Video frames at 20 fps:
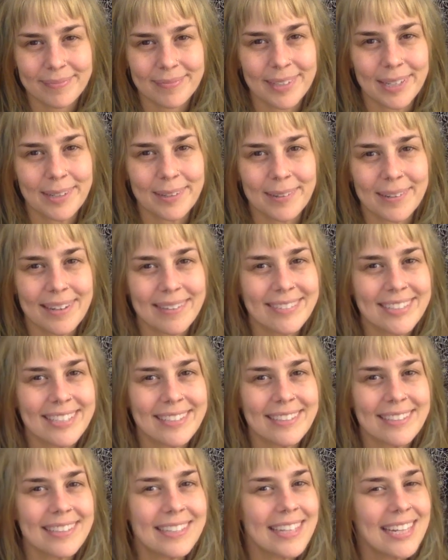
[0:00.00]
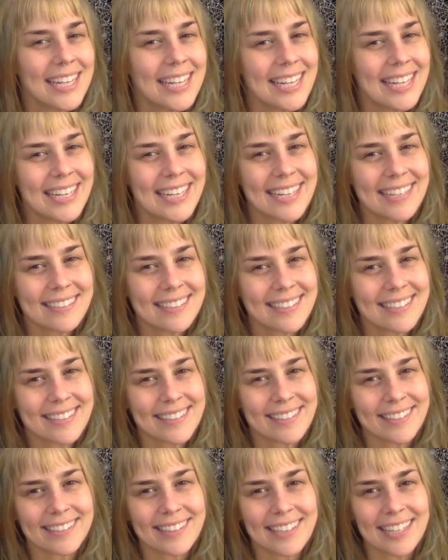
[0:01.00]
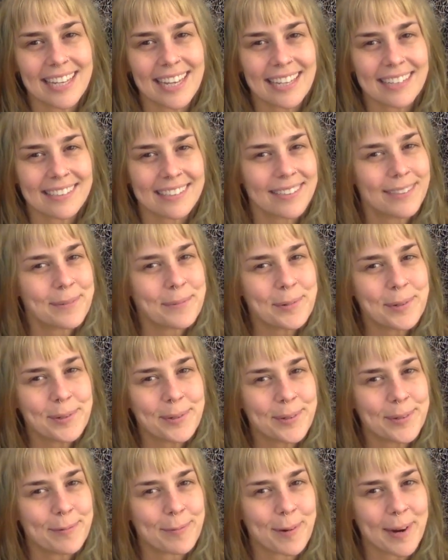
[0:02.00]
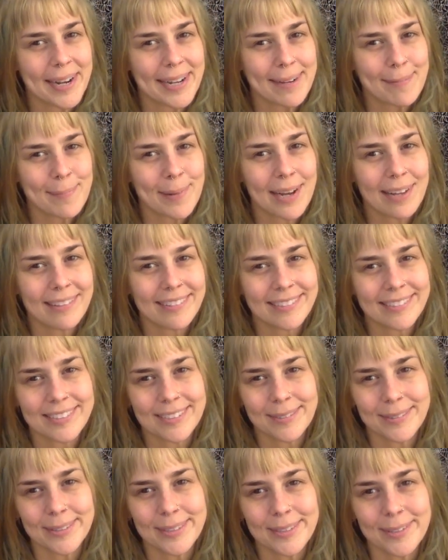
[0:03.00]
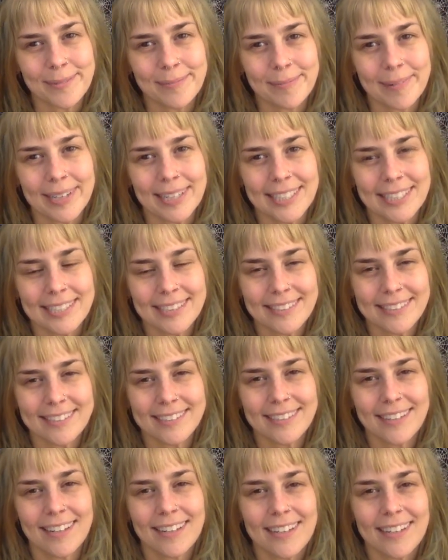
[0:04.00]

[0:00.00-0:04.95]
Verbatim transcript: You don't have to necessarily get to the root of why it bothers you so much.